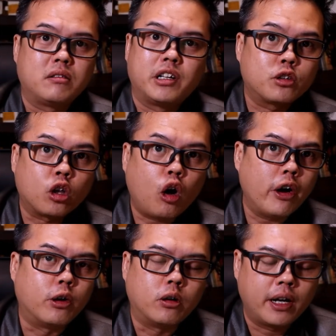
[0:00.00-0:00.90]
they
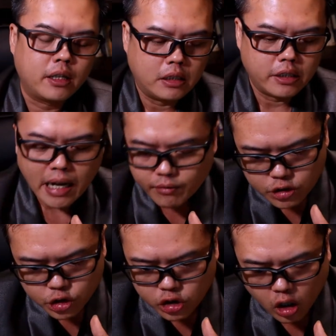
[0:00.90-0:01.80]
toiled and they
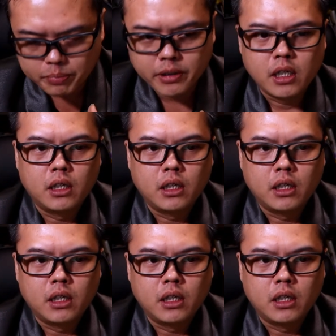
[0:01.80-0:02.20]
never stopped.